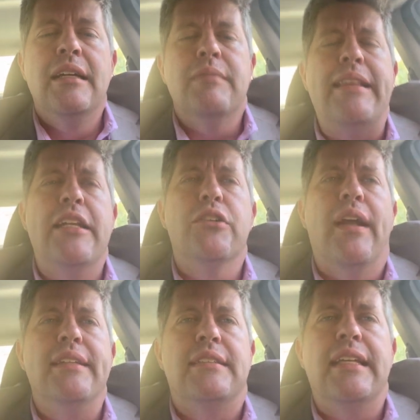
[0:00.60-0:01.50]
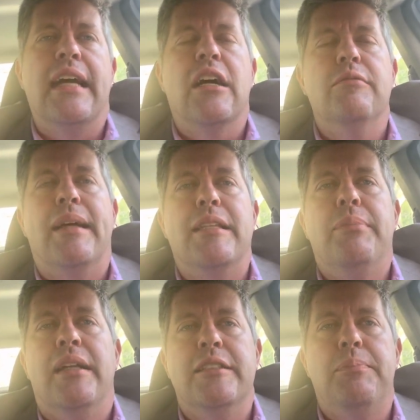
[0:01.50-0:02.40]
I think the greatest thing that I love about the
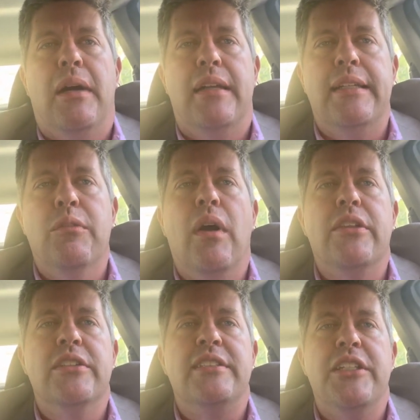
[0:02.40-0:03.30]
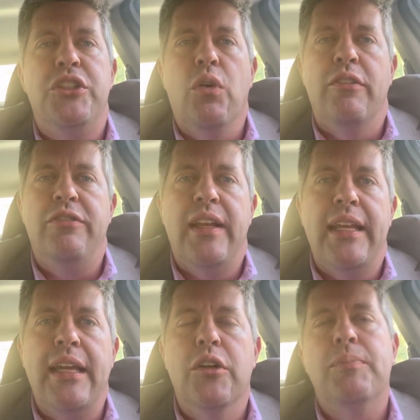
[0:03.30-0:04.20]
Pundit's Pundit, whether it's these short
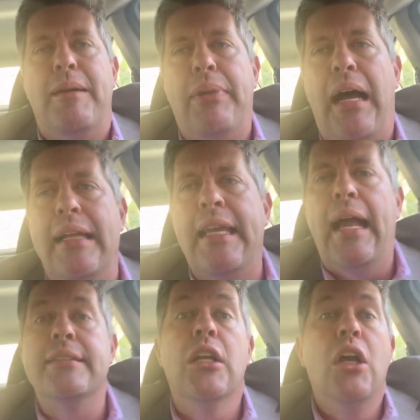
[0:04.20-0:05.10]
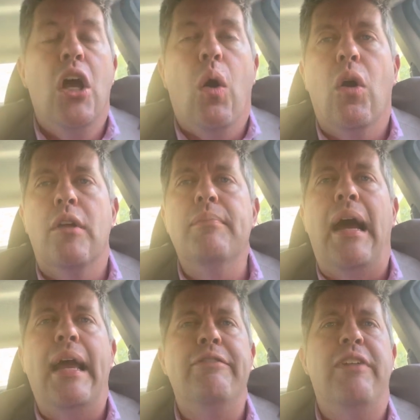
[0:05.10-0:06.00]
videos, my podcast, or
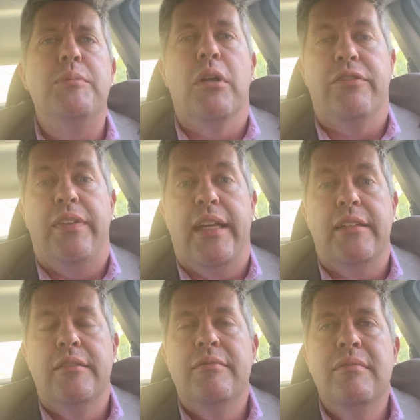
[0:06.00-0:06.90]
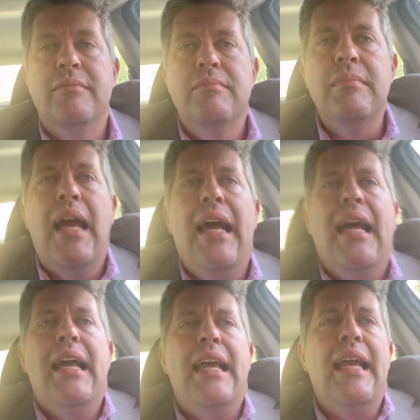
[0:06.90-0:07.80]
my Facebook feed,
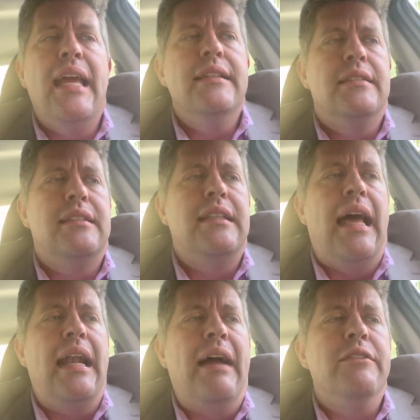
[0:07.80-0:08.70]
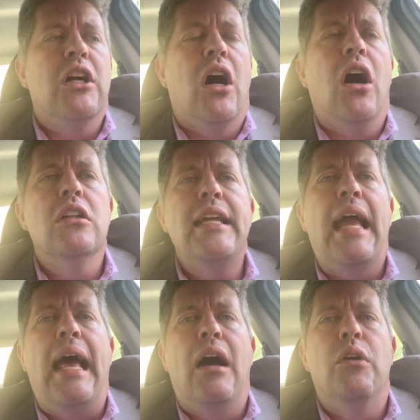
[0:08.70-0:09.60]
is that I'm calling
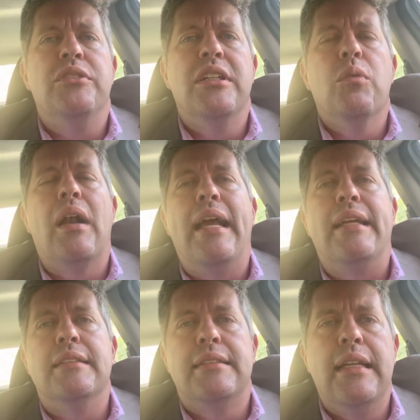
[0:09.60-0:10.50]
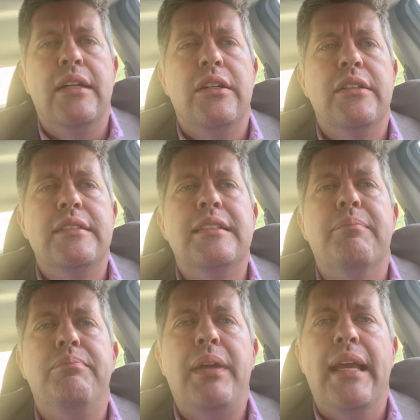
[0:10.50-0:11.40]
out what I consider the
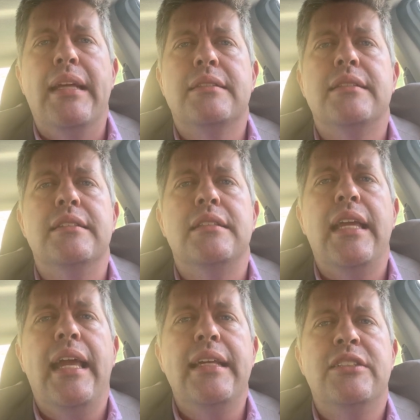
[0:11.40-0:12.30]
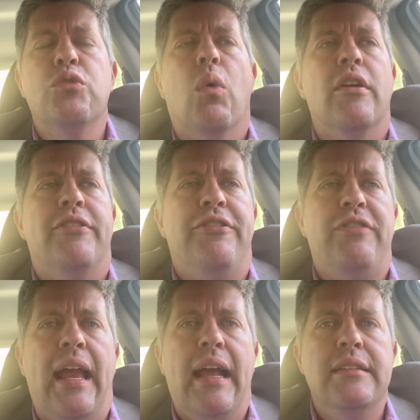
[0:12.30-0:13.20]
biggest disease toward
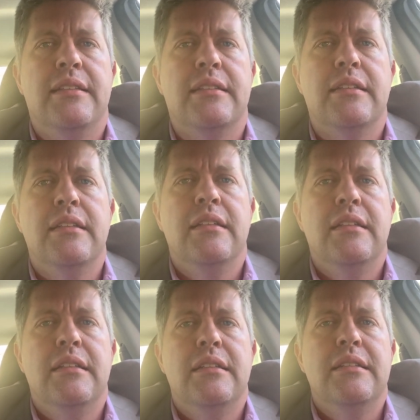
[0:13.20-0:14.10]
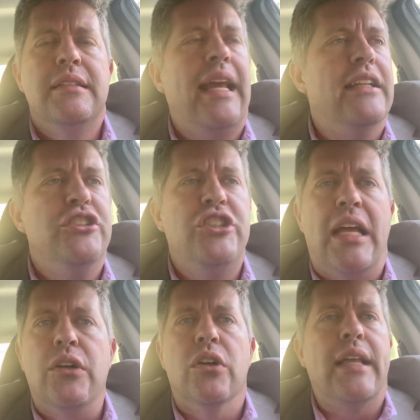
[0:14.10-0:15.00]
fans in
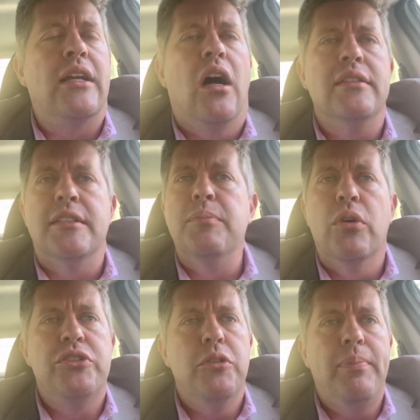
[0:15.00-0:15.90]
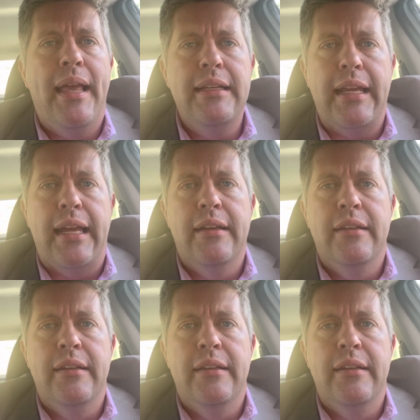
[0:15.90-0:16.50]
general that causes more stupidity.